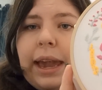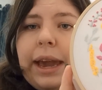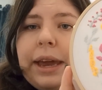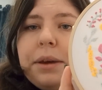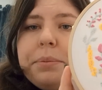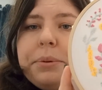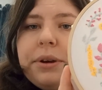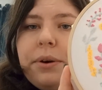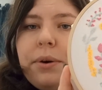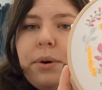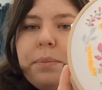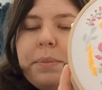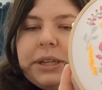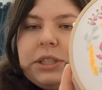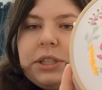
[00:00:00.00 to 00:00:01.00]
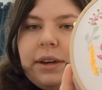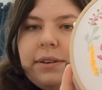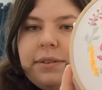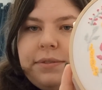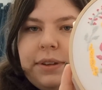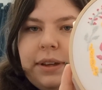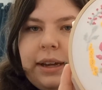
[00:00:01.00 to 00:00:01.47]
And I put a whole bunch
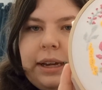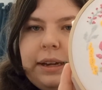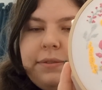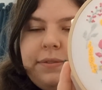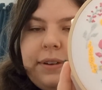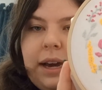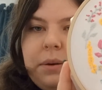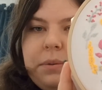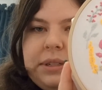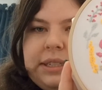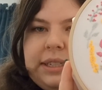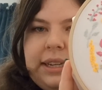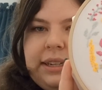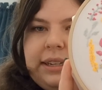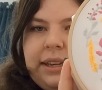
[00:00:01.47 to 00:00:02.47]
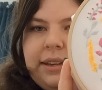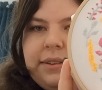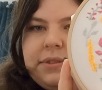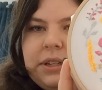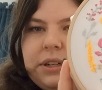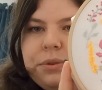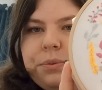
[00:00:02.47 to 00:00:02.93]
of flowers and
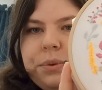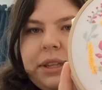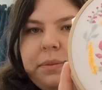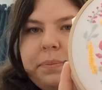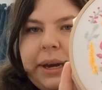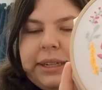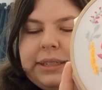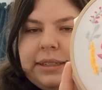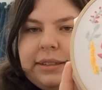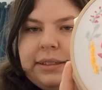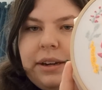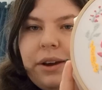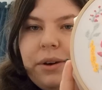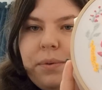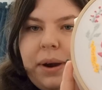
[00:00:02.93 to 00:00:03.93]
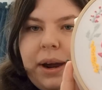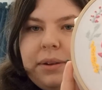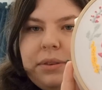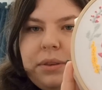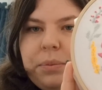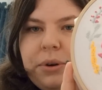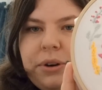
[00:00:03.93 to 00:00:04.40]
leaves in a wreath pattern
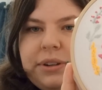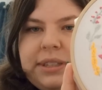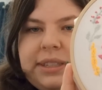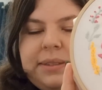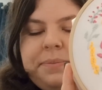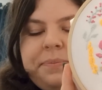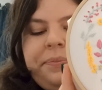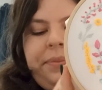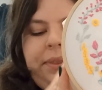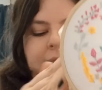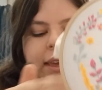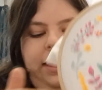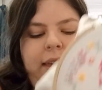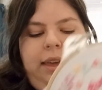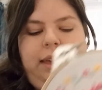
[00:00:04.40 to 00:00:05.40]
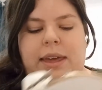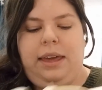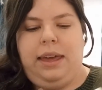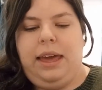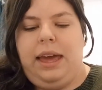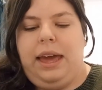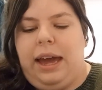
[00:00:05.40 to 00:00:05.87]
around the words.
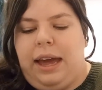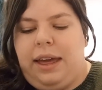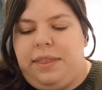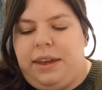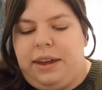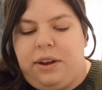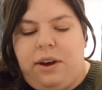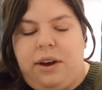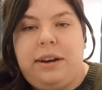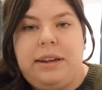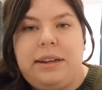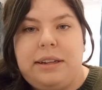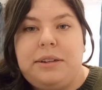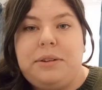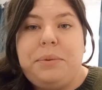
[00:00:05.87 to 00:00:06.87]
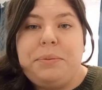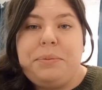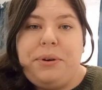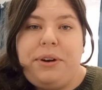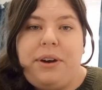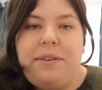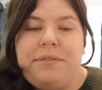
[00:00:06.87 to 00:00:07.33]
I then got a little bit
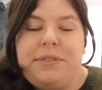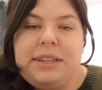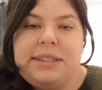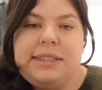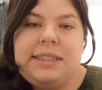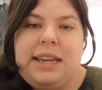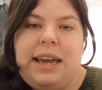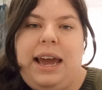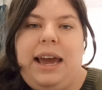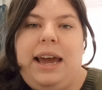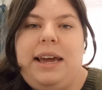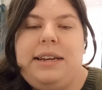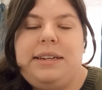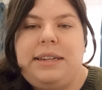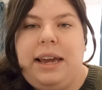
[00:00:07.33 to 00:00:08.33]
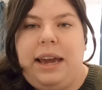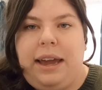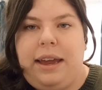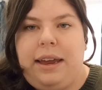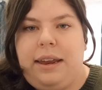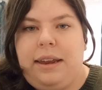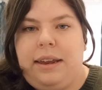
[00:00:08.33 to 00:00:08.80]
more confident and
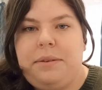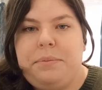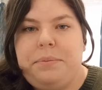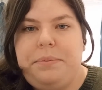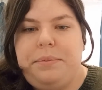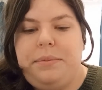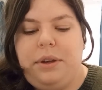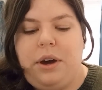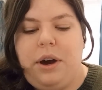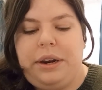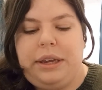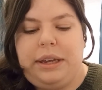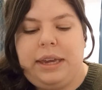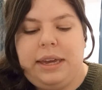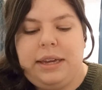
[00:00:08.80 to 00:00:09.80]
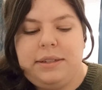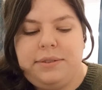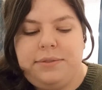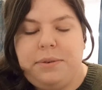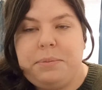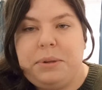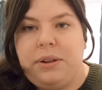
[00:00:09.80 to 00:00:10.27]
I got a kit
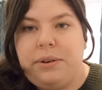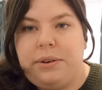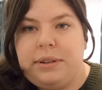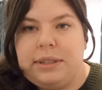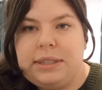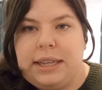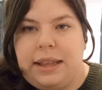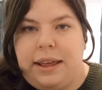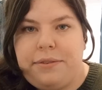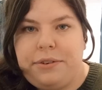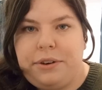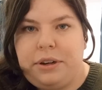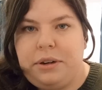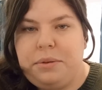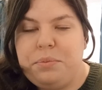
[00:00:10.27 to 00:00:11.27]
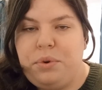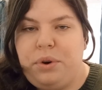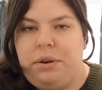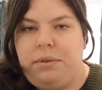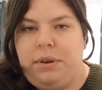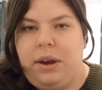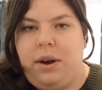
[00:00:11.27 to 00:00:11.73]
from a local South African
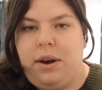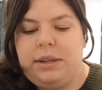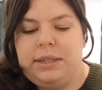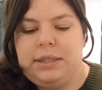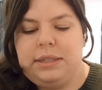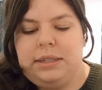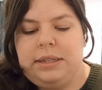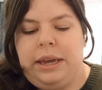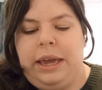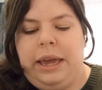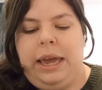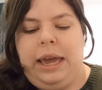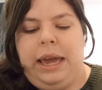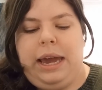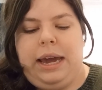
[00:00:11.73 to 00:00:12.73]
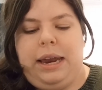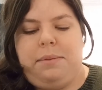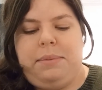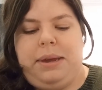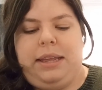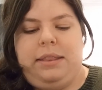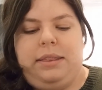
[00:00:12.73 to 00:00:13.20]
embroidery artist and I
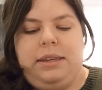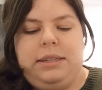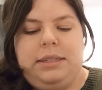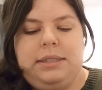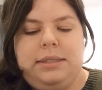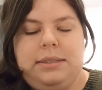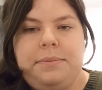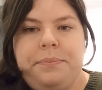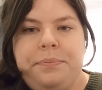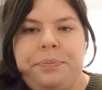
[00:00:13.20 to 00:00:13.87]
made this.